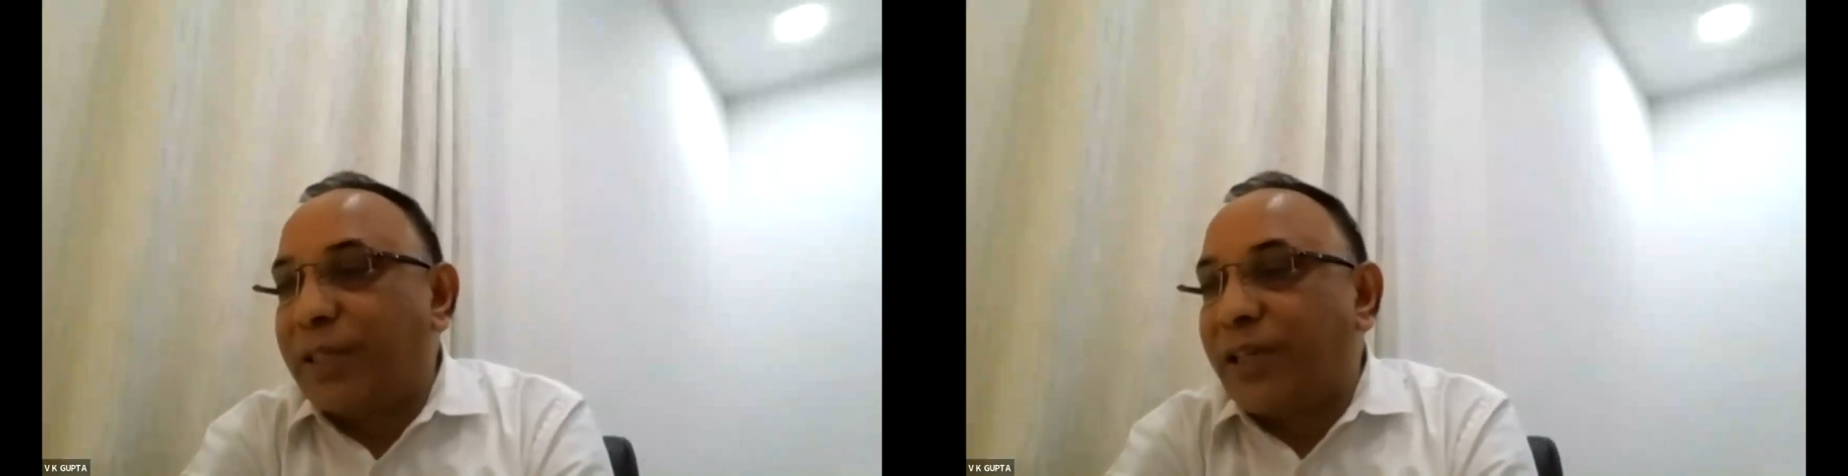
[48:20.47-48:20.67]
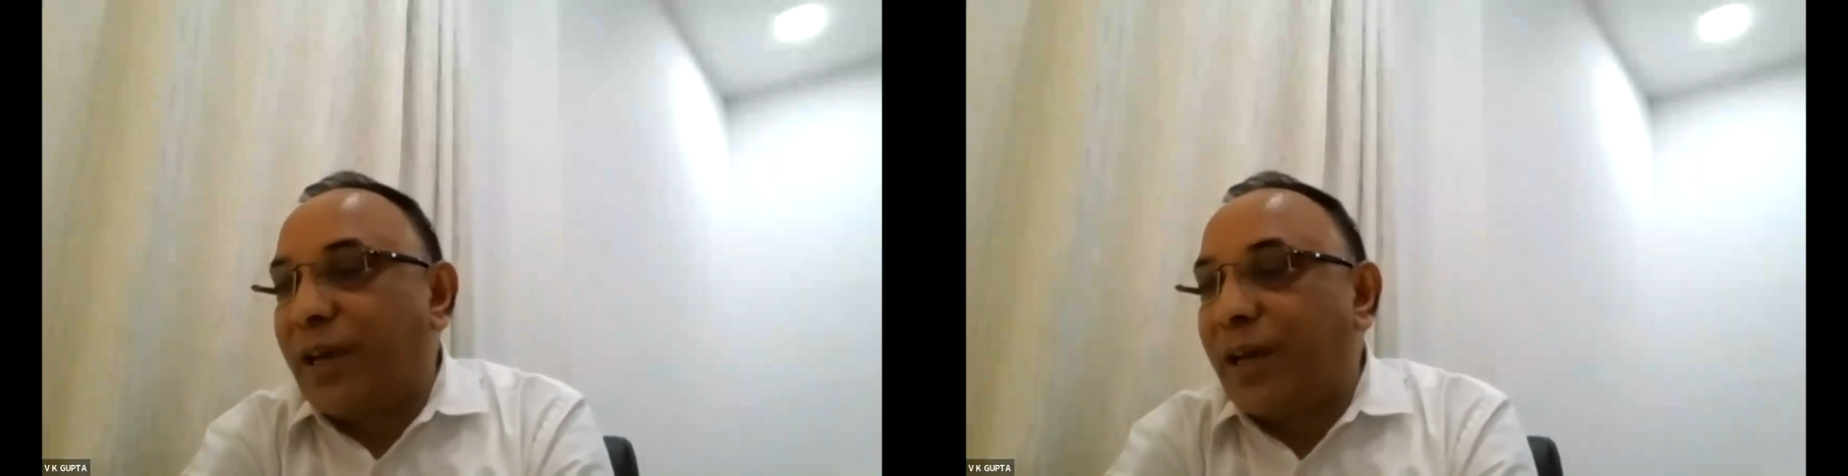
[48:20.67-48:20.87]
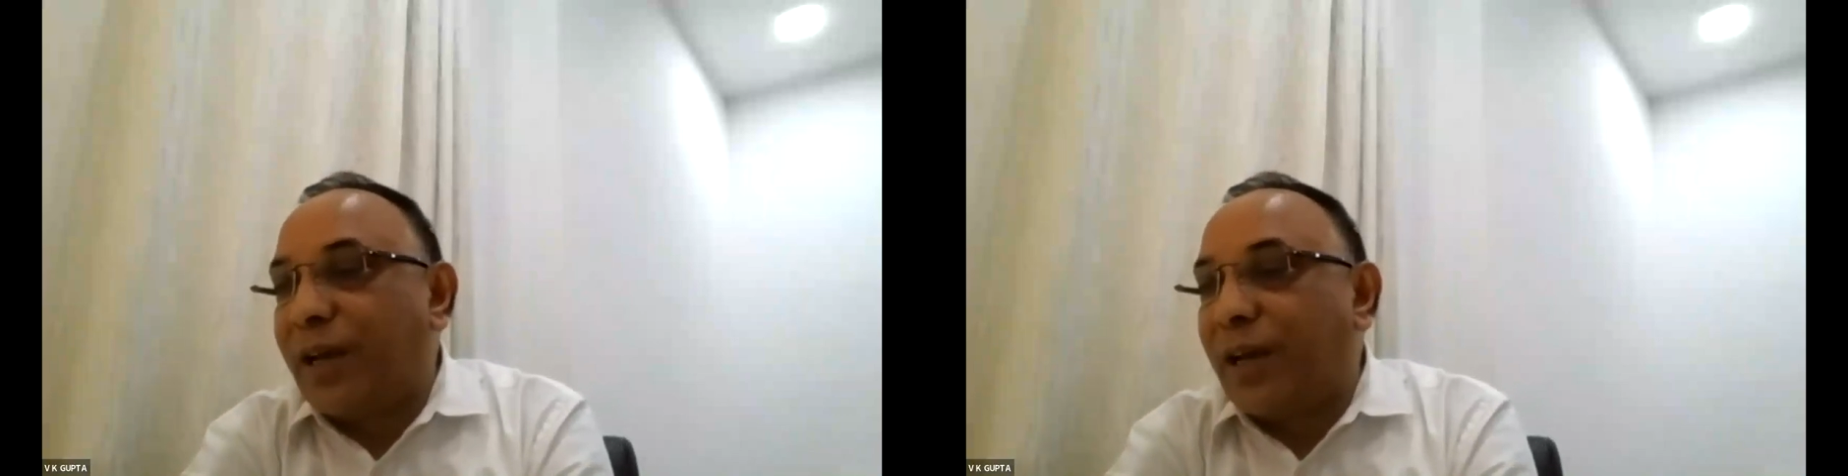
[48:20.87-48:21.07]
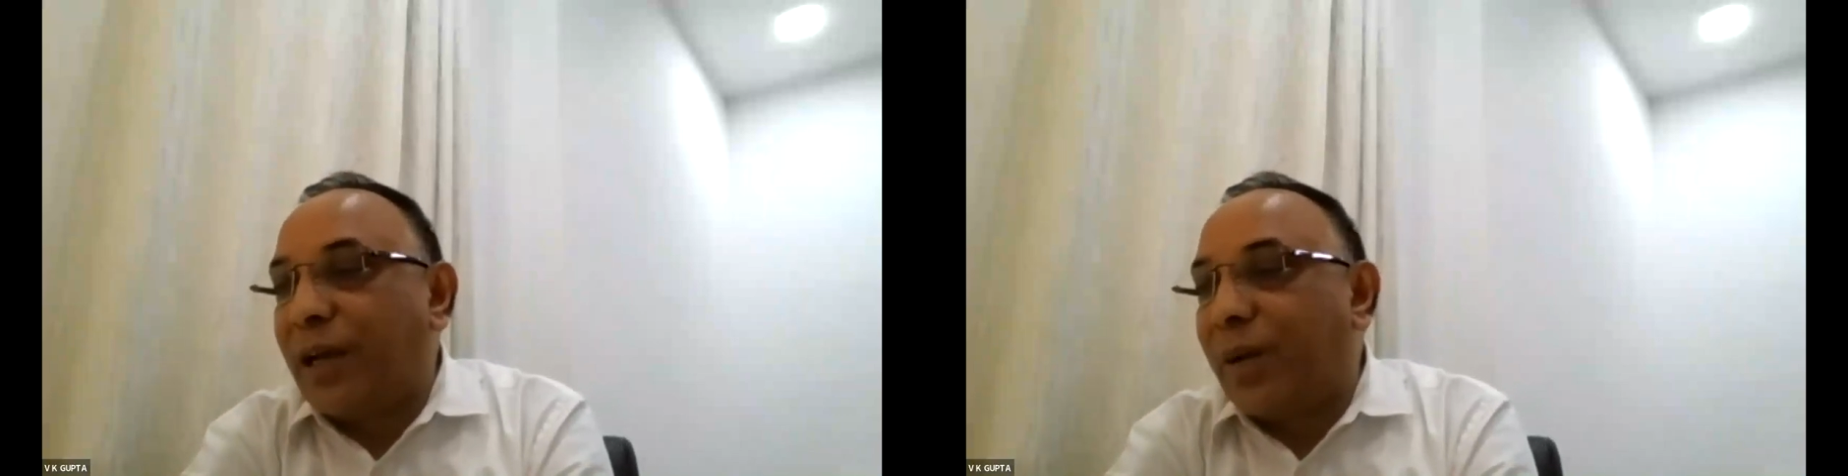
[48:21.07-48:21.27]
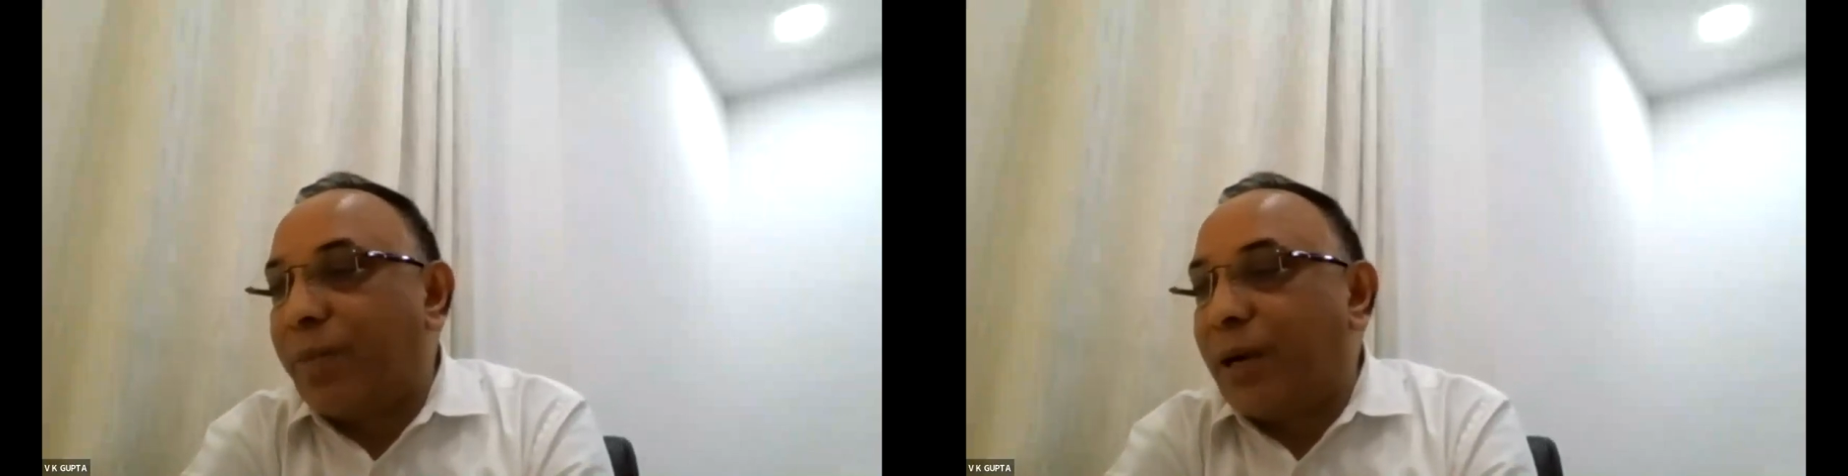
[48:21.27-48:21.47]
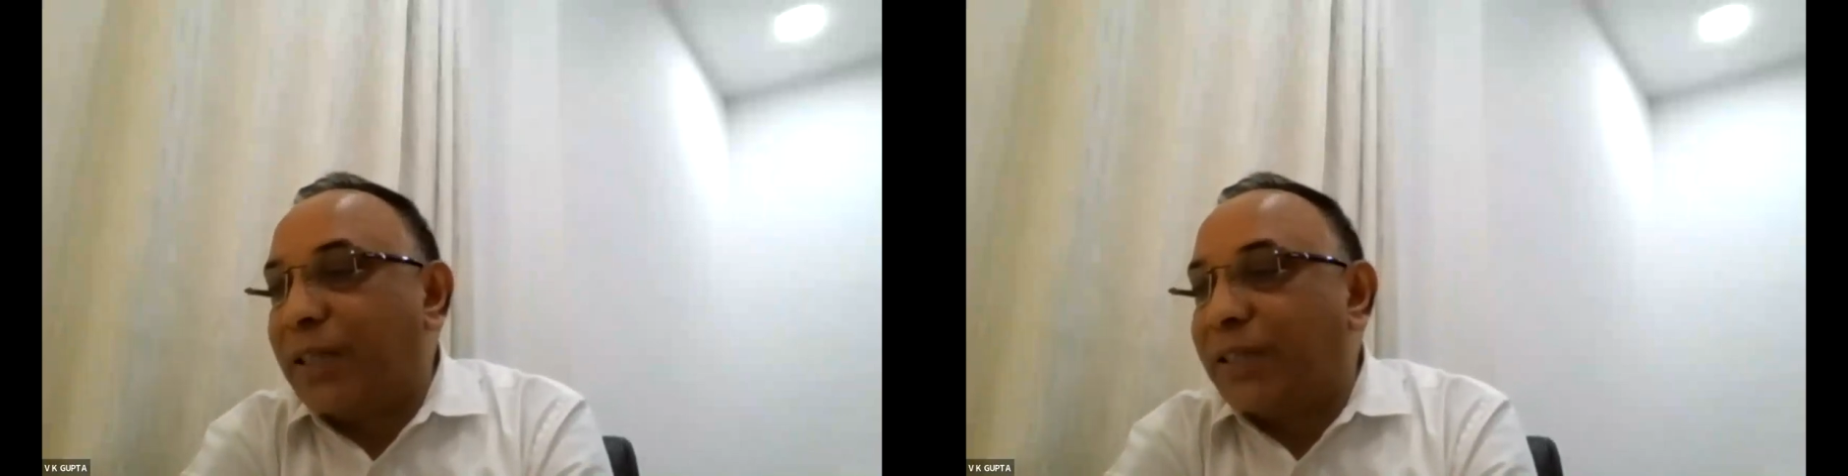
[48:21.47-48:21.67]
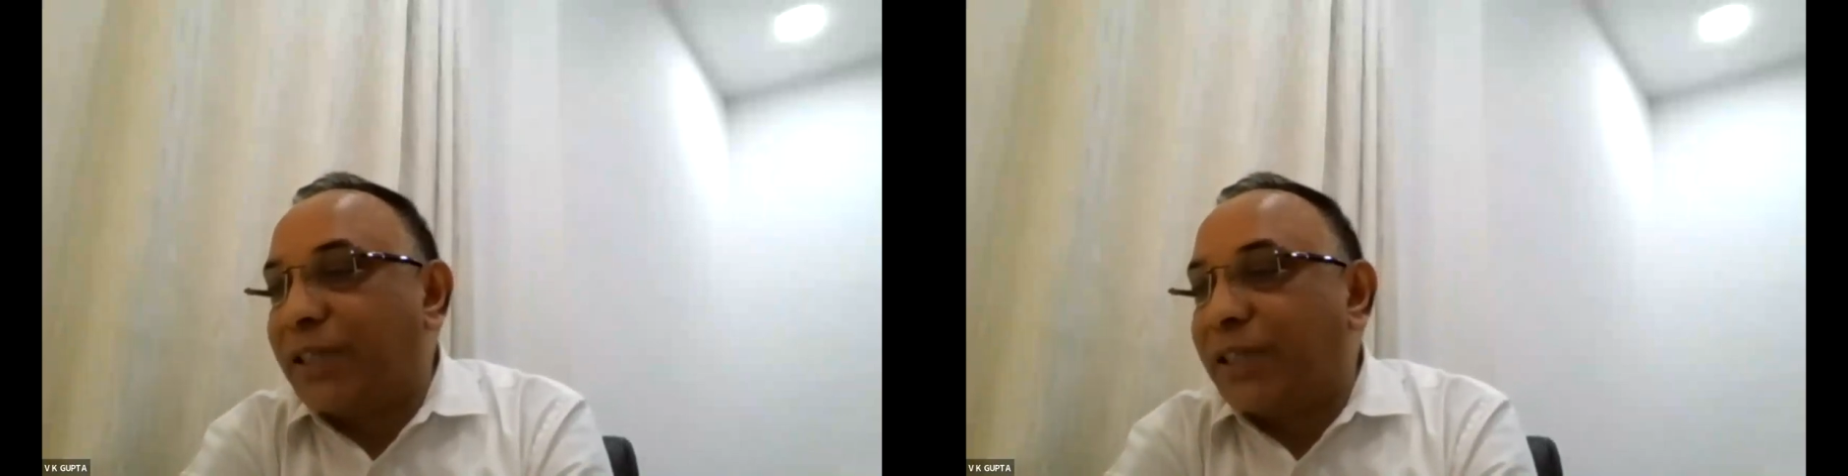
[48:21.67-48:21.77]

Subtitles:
may sell unencumbered